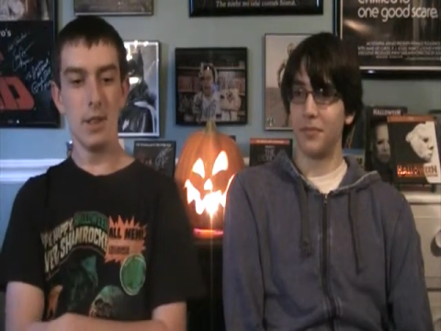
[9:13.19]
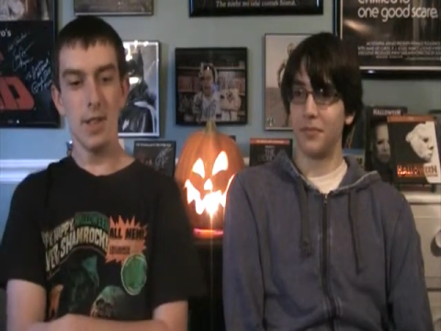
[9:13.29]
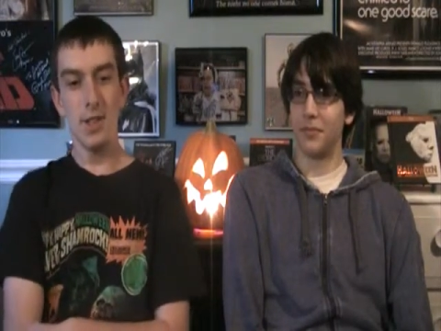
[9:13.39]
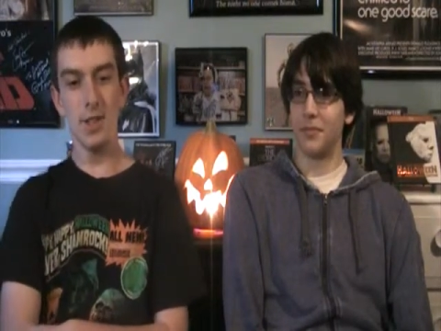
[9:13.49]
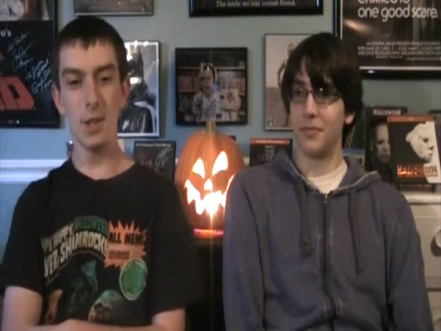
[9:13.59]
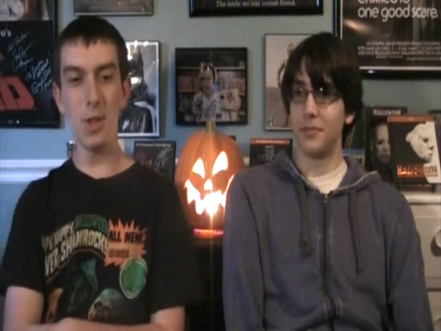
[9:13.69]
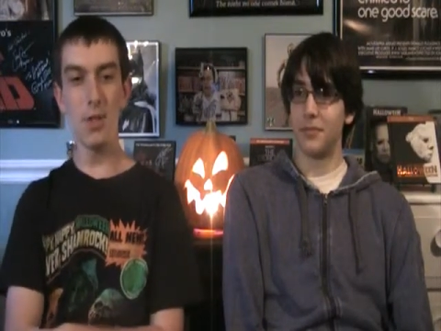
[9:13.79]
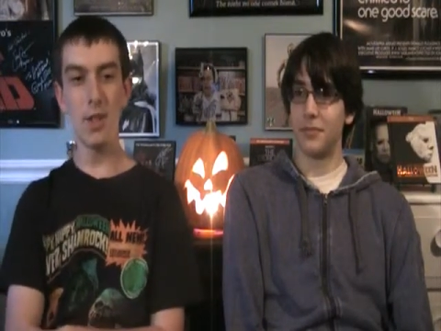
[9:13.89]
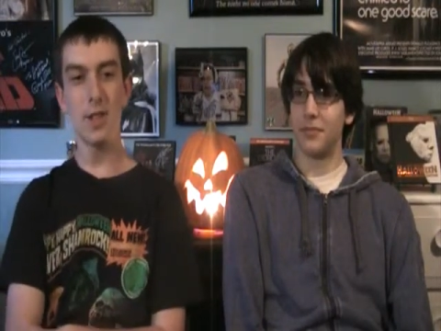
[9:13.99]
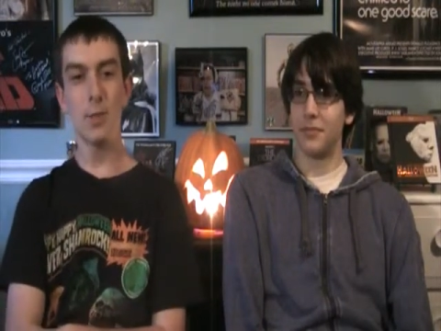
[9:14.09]
Speaker 1: It's just an
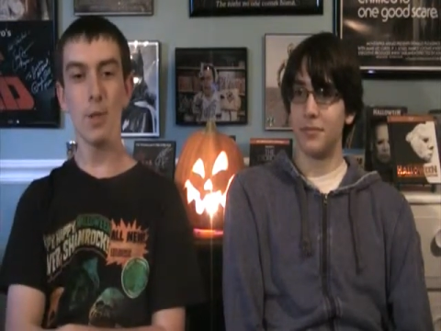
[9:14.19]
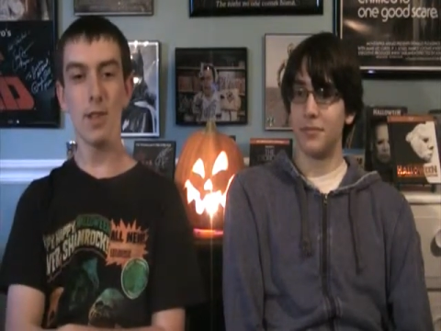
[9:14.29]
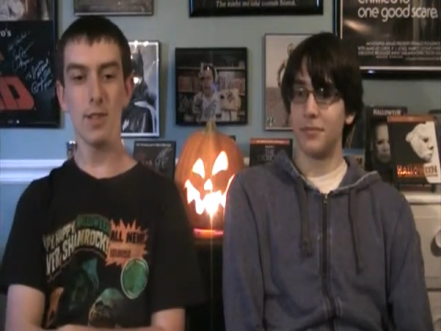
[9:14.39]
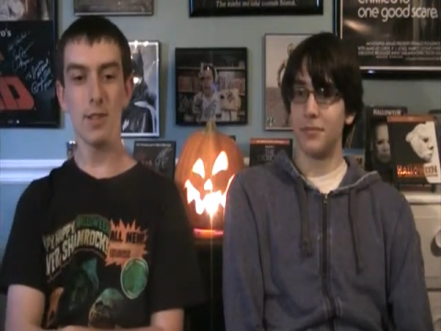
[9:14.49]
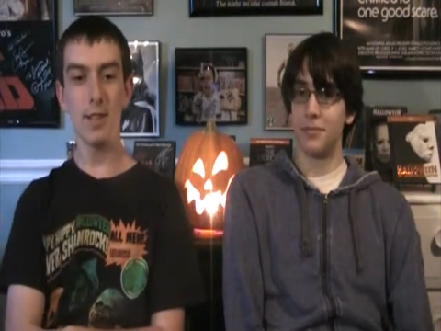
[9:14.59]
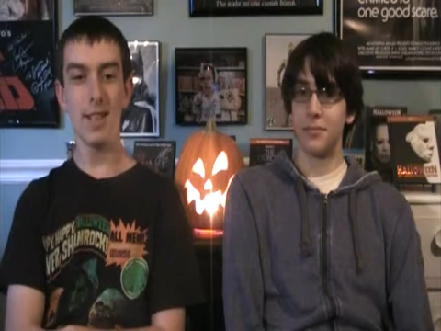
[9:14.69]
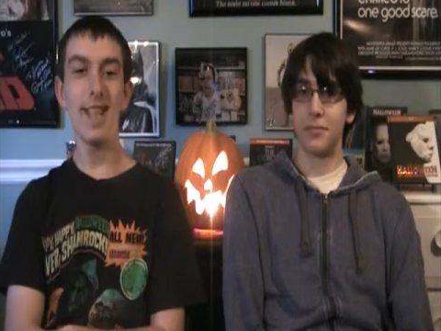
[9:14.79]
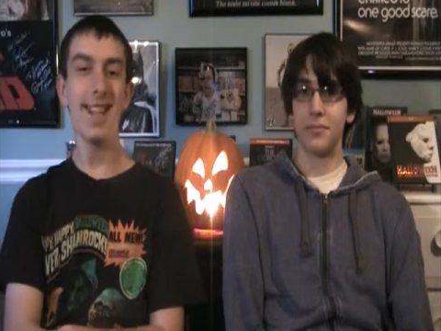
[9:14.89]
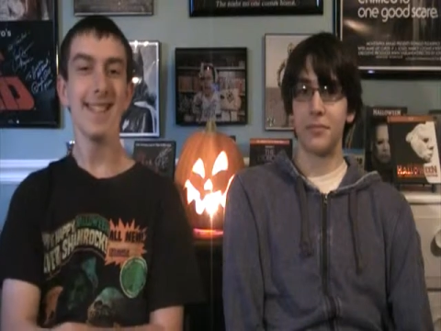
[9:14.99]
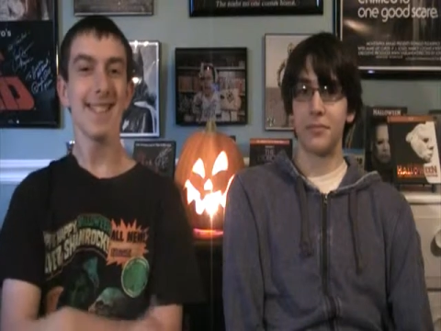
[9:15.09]
overall. It's worth.
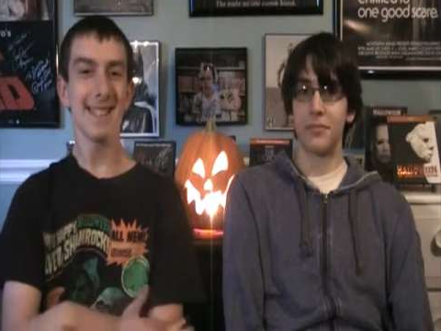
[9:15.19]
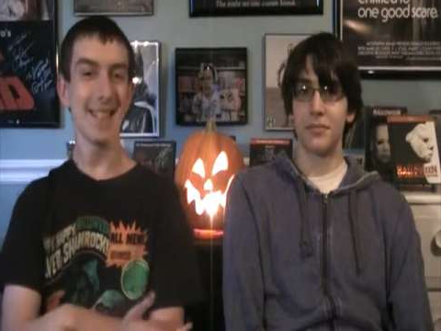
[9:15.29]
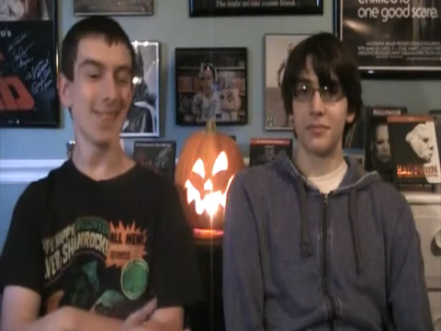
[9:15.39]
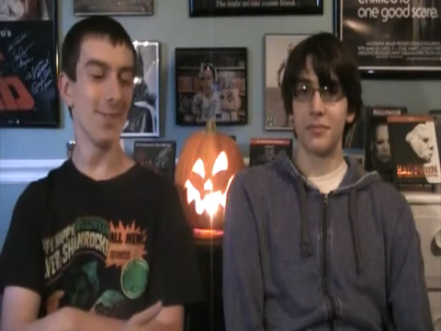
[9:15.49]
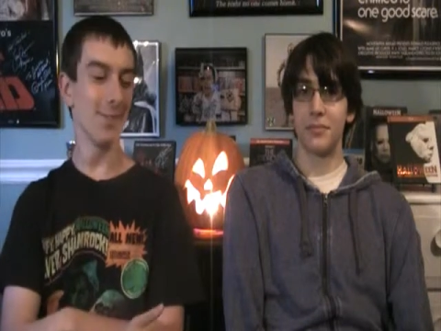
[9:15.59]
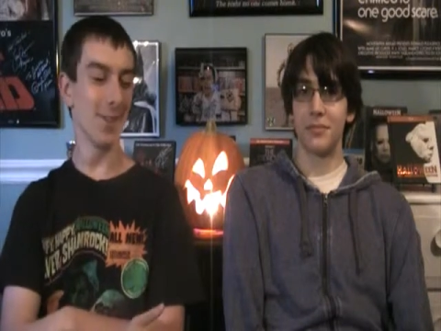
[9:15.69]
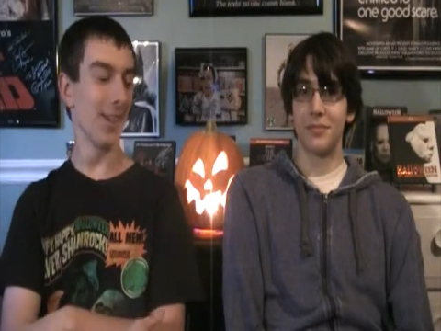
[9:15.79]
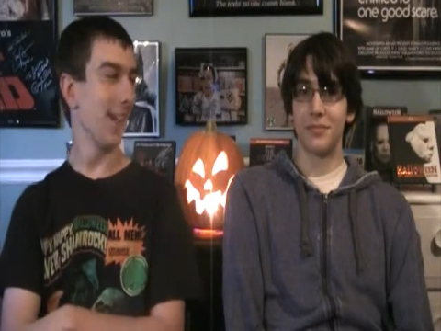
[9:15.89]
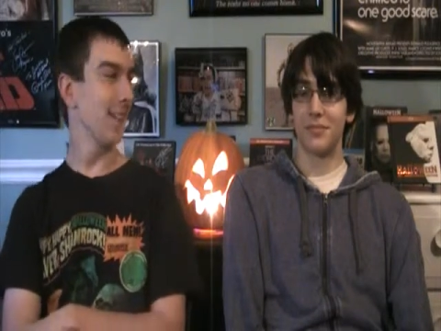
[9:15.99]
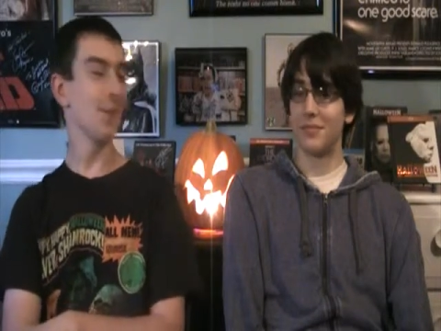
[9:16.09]
It's like Psycho
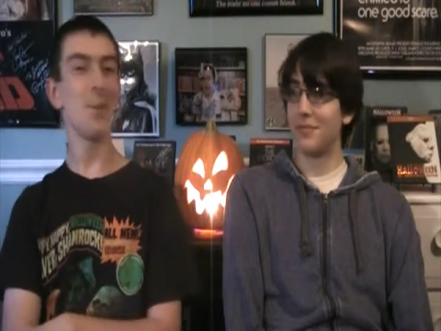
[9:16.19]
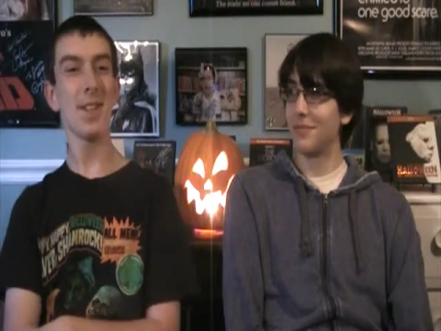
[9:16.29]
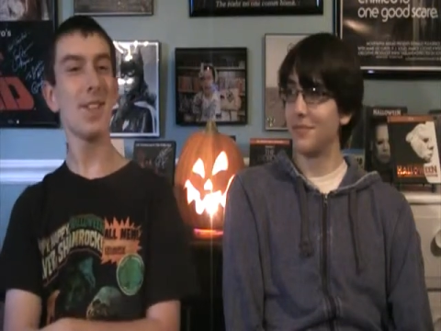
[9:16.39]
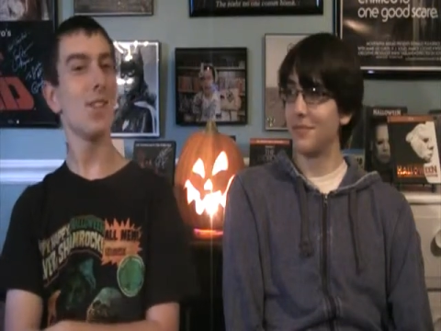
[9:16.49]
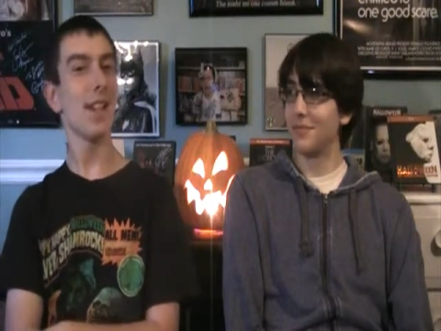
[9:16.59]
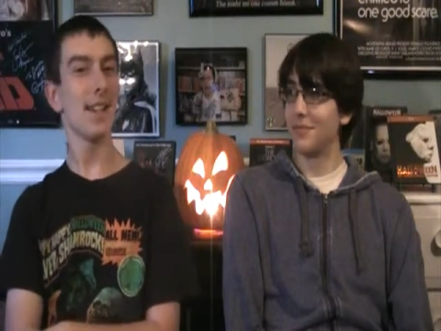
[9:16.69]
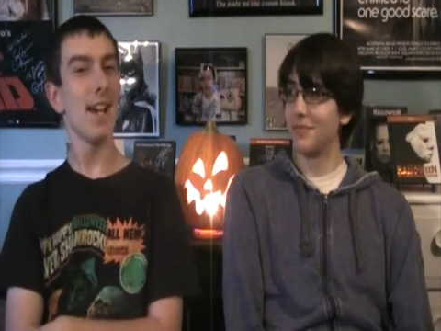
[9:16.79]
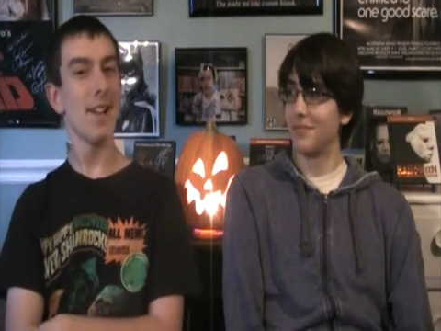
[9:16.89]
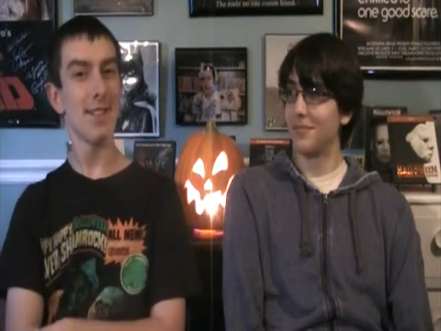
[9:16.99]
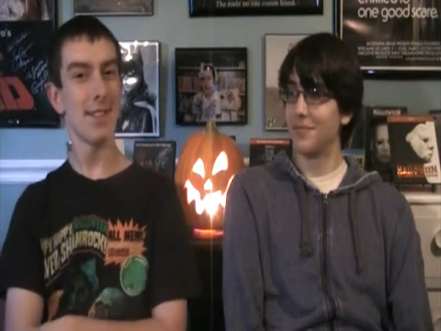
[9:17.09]
Three. I guess it's worth checking
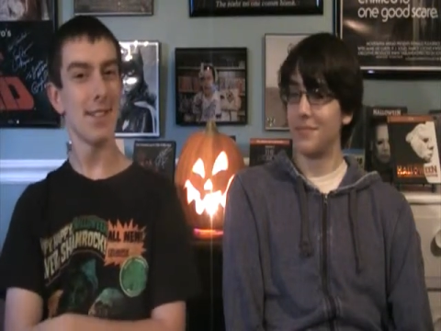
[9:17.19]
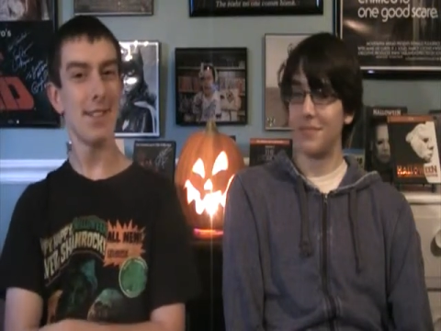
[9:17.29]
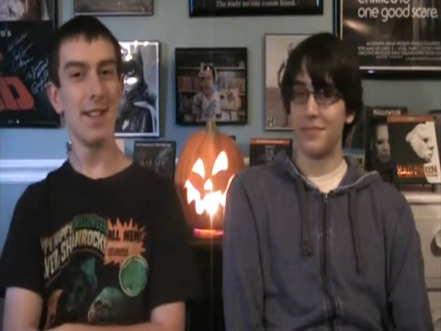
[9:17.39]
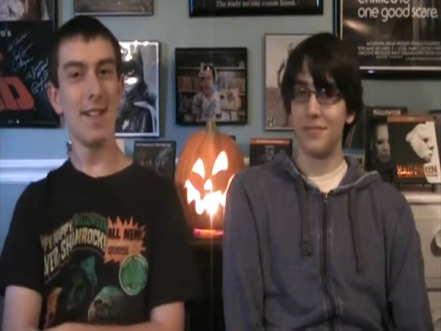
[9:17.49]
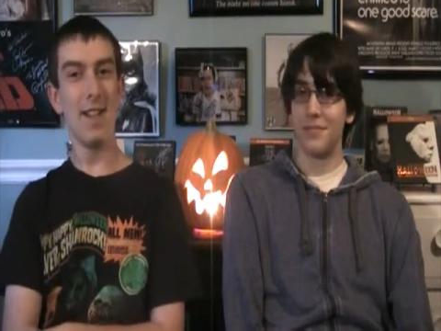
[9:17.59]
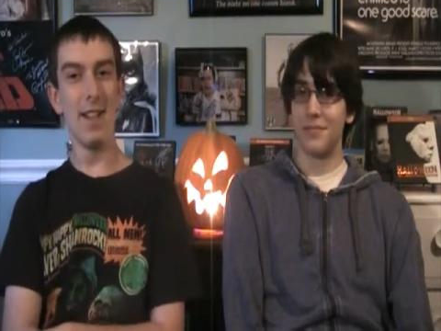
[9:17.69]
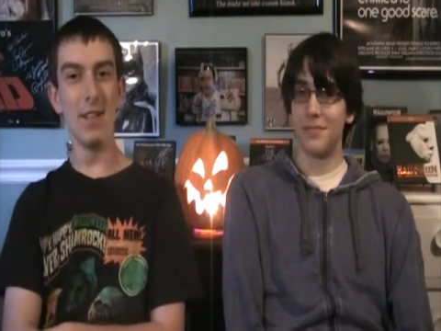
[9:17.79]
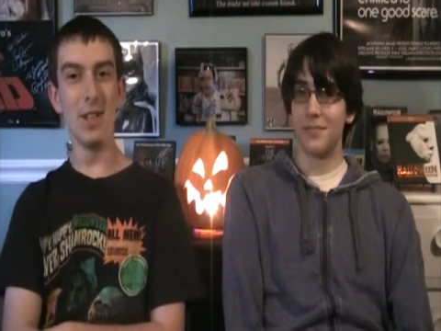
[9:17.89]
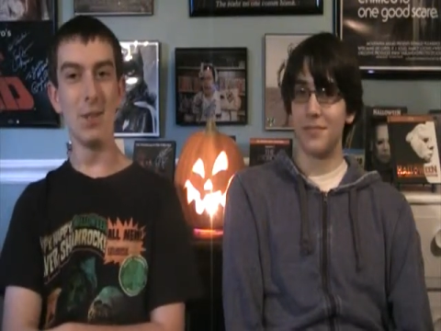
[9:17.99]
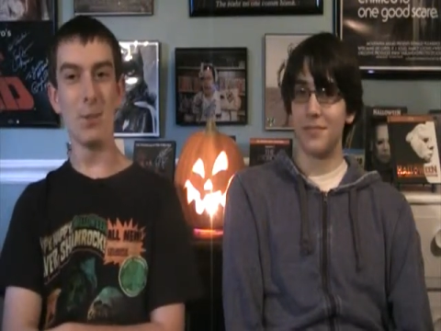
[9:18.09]
out at least